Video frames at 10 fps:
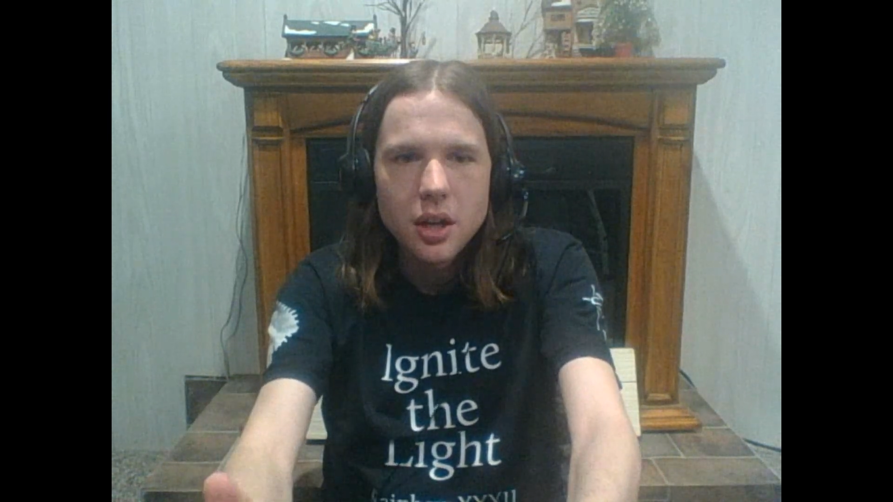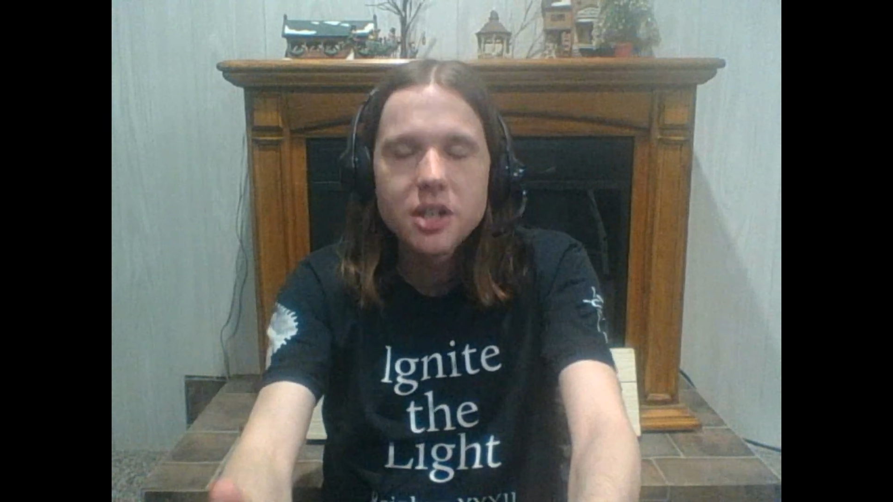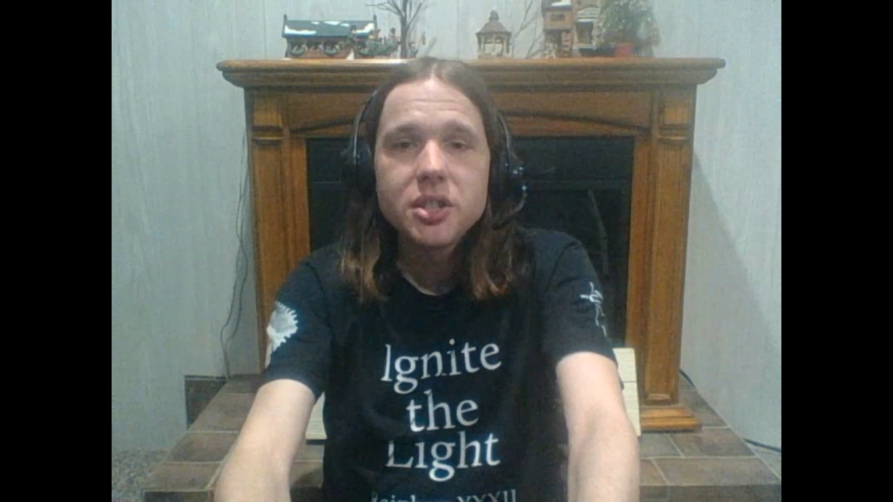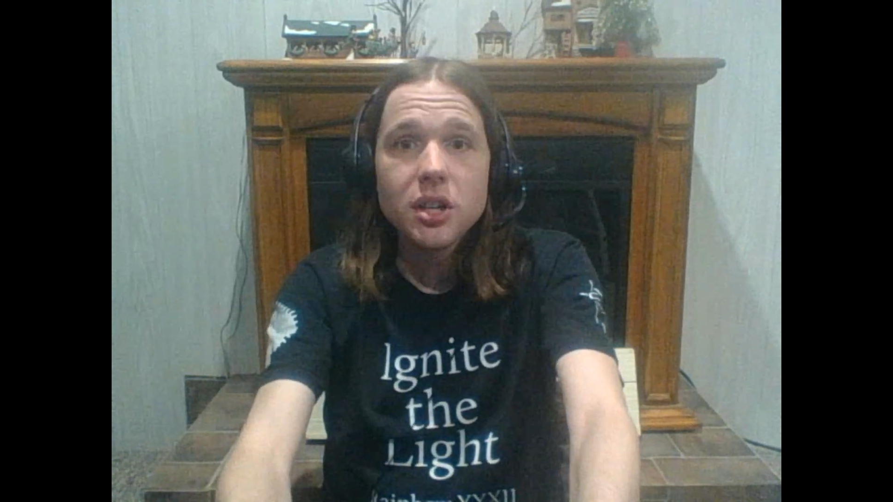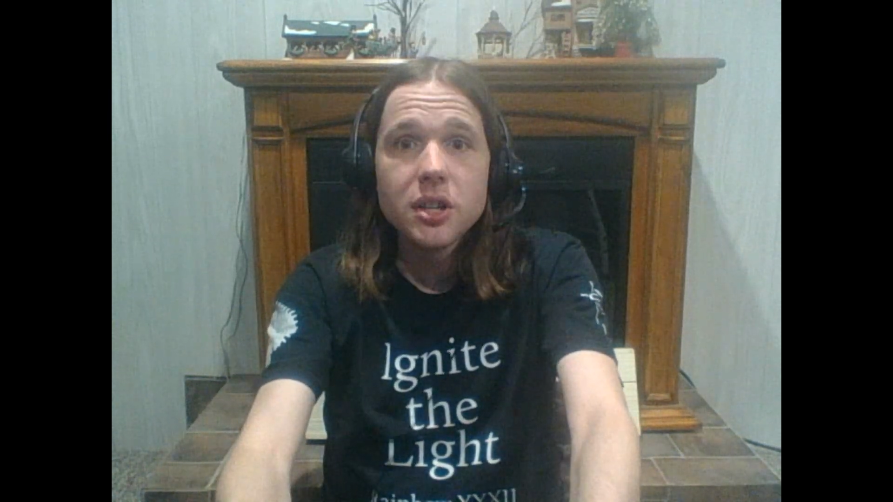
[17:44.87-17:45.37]

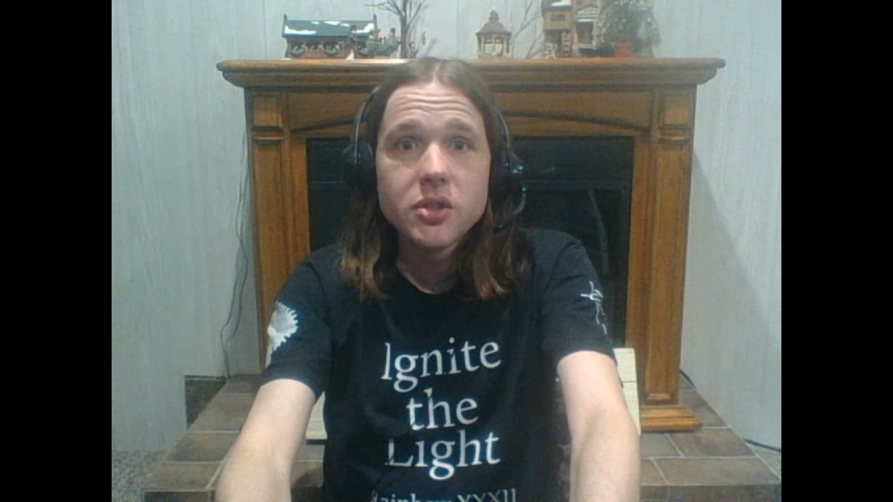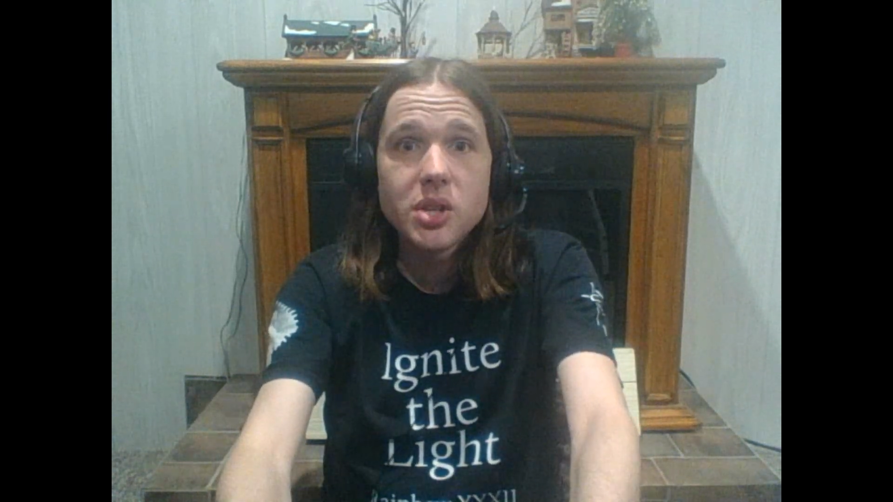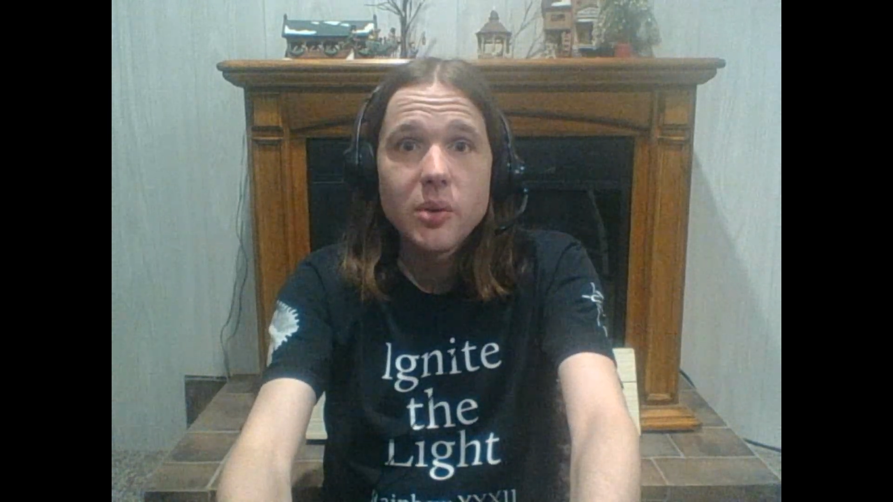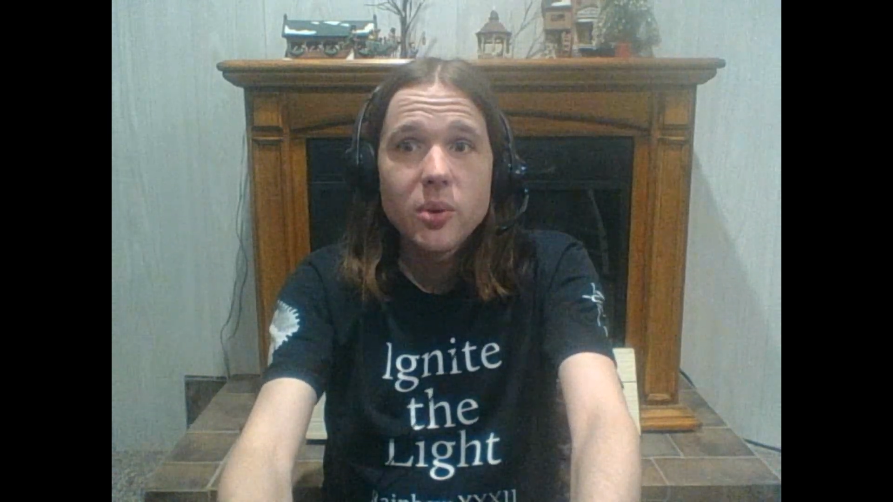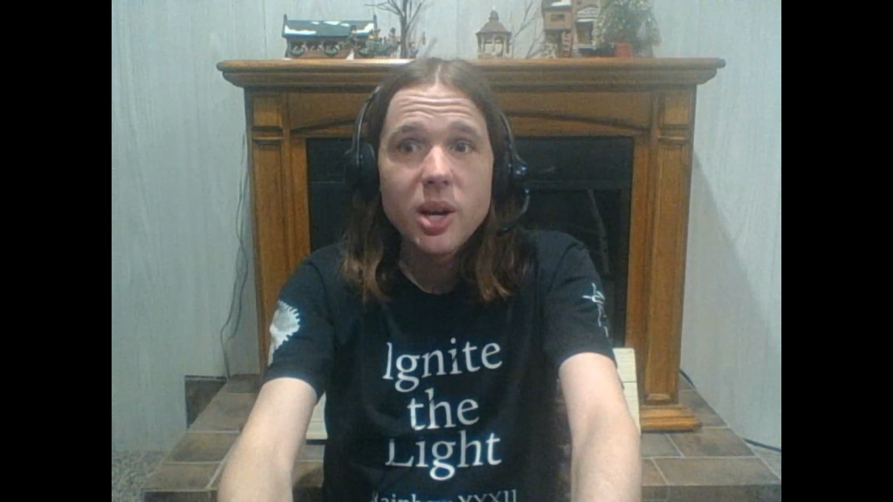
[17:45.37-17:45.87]
adults
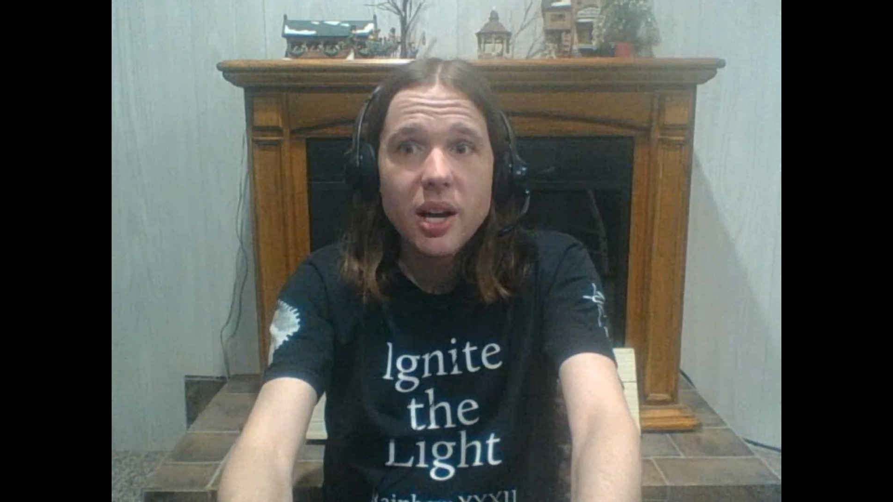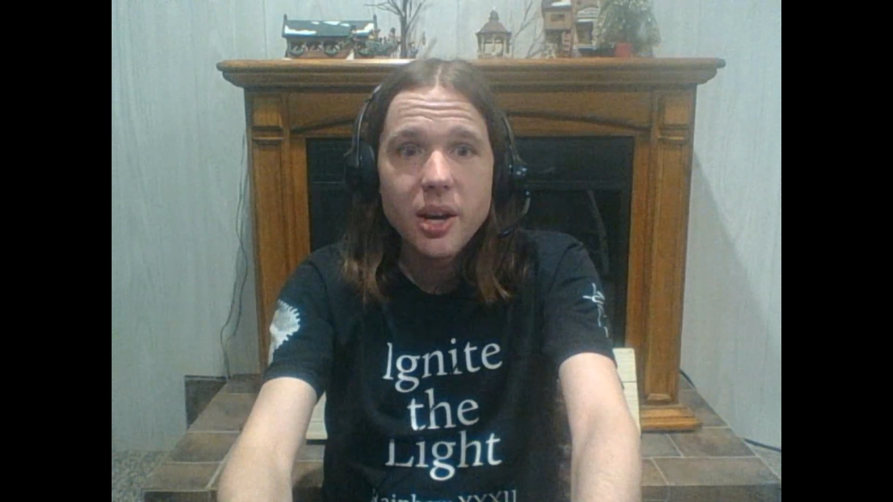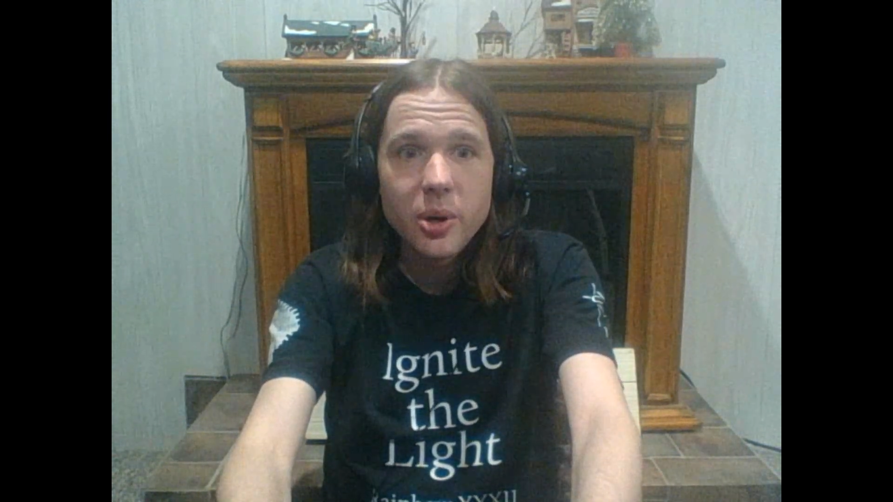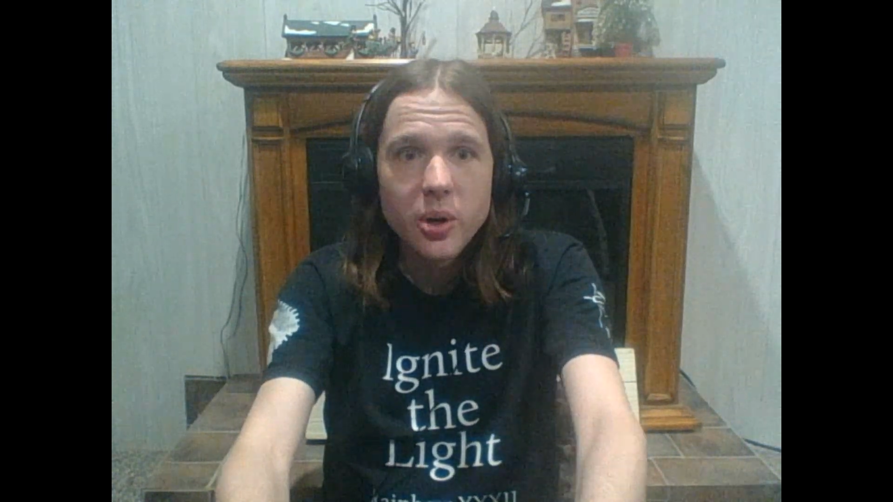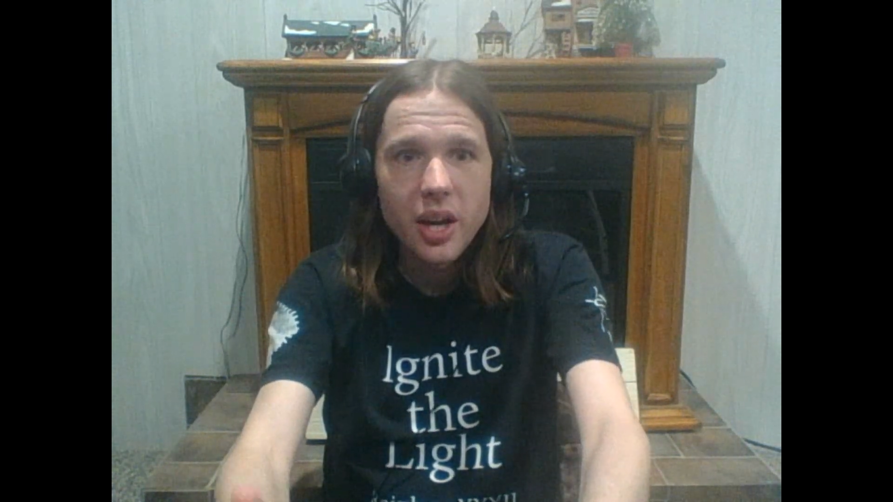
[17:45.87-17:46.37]
that were on